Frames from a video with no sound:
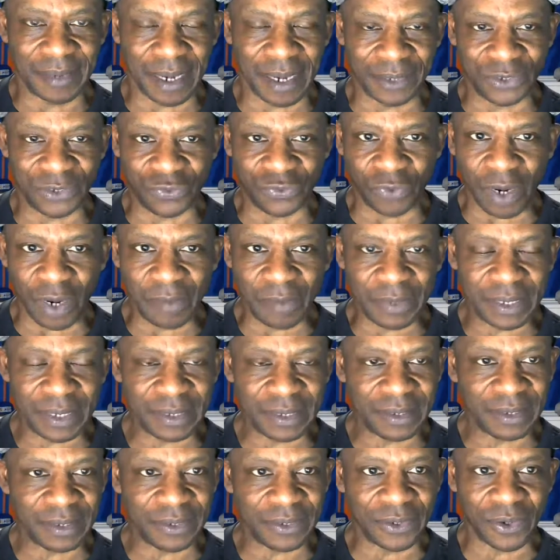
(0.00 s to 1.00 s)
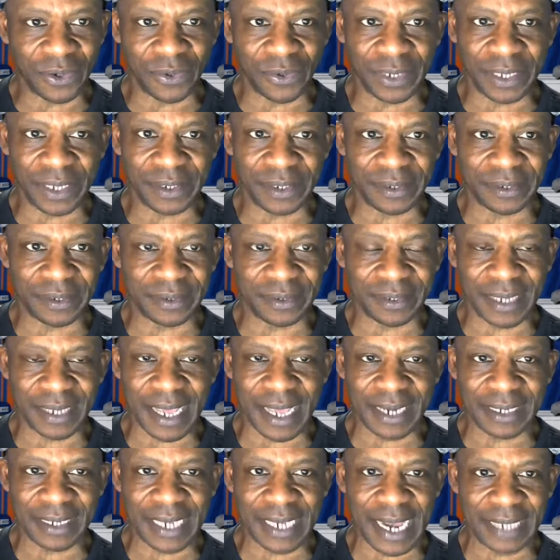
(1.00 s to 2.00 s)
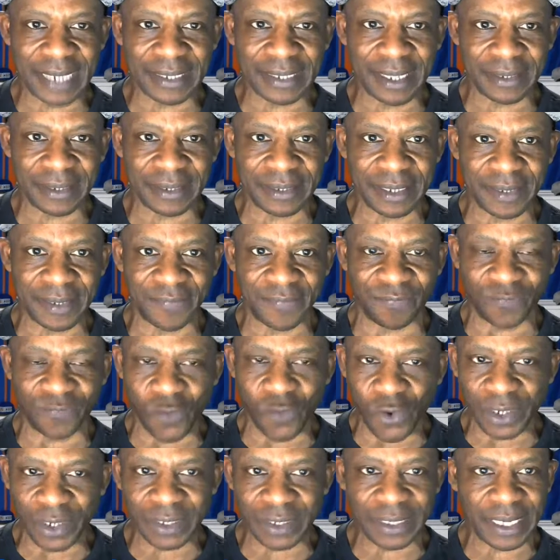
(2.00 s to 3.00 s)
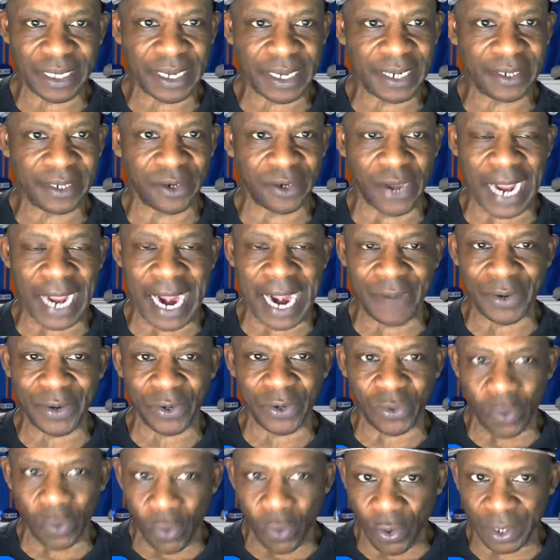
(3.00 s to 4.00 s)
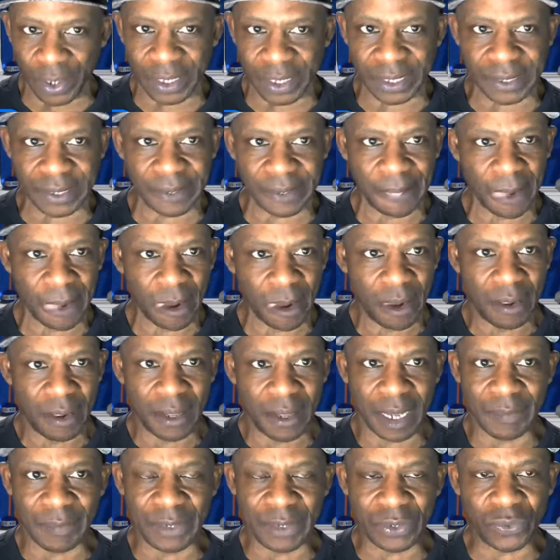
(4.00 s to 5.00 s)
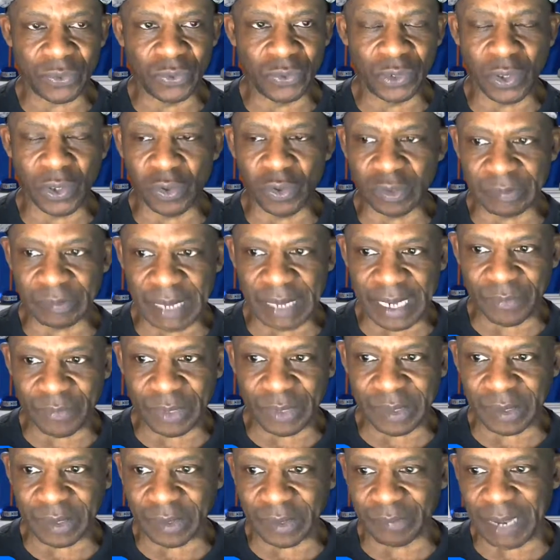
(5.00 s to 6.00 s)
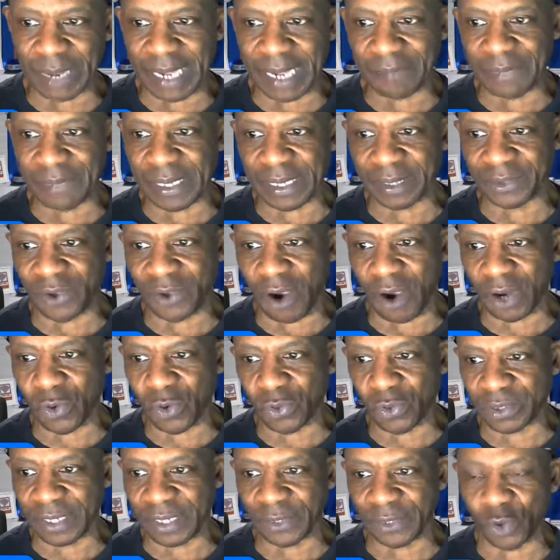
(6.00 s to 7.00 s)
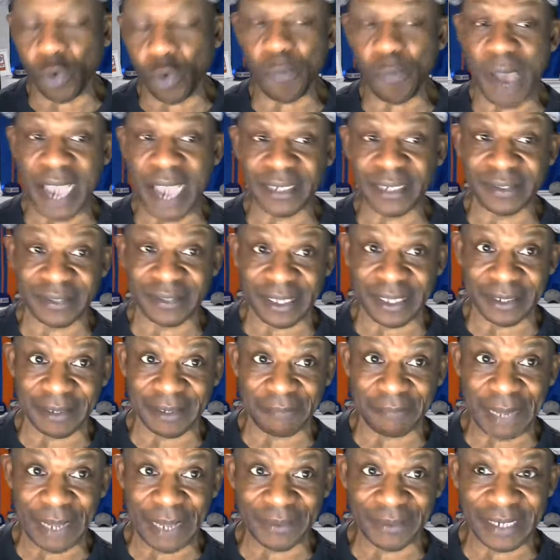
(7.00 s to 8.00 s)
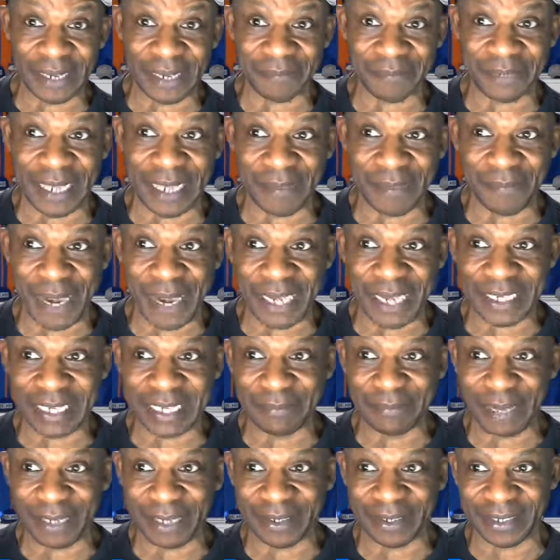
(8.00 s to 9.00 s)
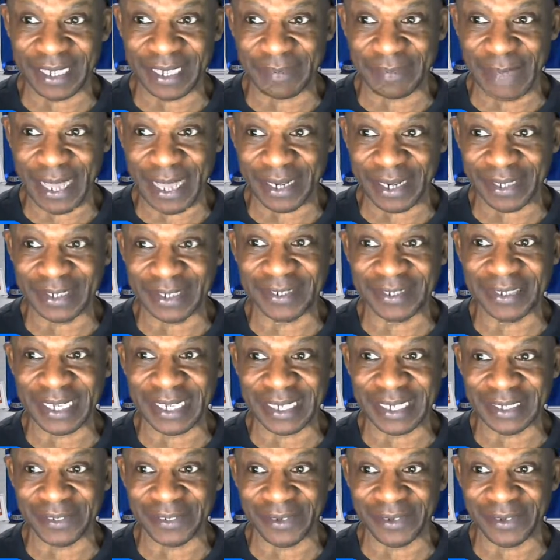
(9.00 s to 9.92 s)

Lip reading: Drummond, it's a lot of guys out there. Fourier, Aaron Gordon. I mean, who knows, man? It might be a dark horse that nobody's thinking about that might come out of this thing.